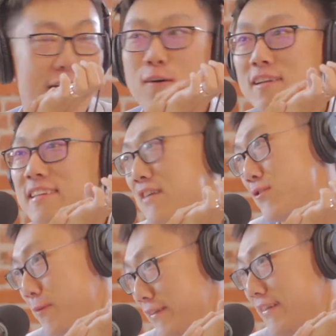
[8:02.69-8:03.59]
was an
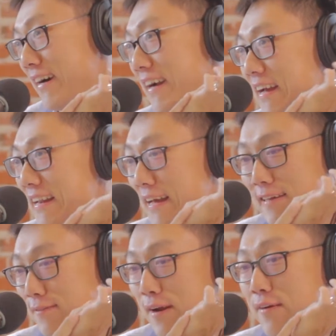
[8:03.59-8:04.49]
entrepreneur.
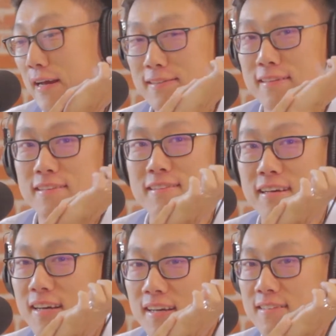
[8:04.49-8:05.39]
He's
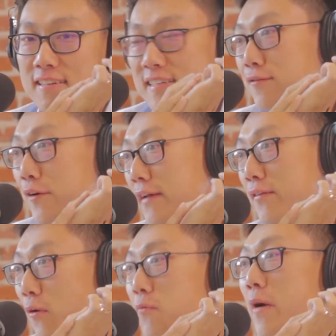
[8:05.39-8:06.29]
successful in his
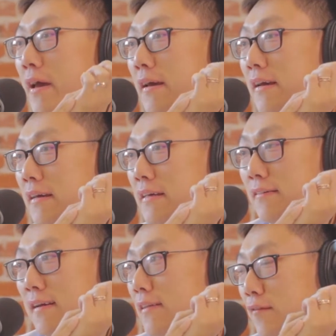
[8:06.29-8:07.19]
own way. In the
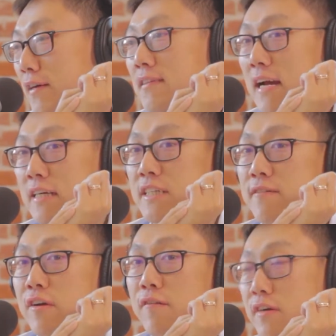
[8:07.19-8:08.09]
sense of he's actually
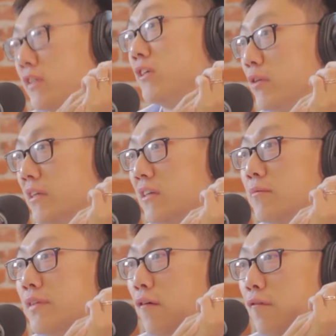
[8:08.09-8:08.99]
very visionary in
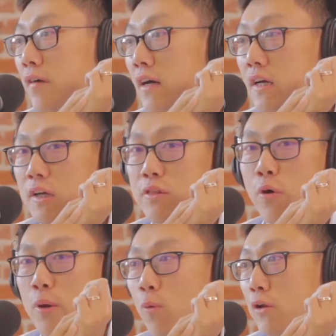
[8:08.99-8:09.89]
terms of
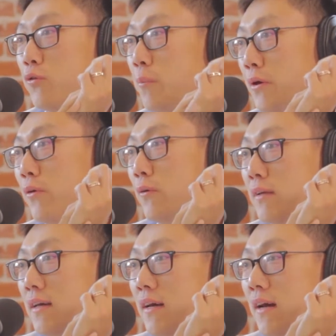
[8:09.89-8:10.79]
knowing what to
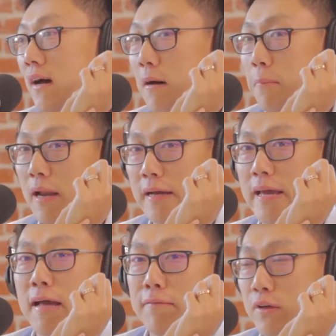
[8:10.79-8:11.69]
build. But
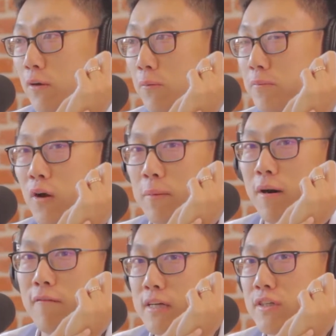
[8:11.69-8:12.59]
again, talking
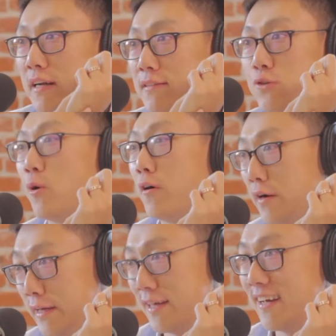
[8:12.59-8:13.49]
about venture, he's too early.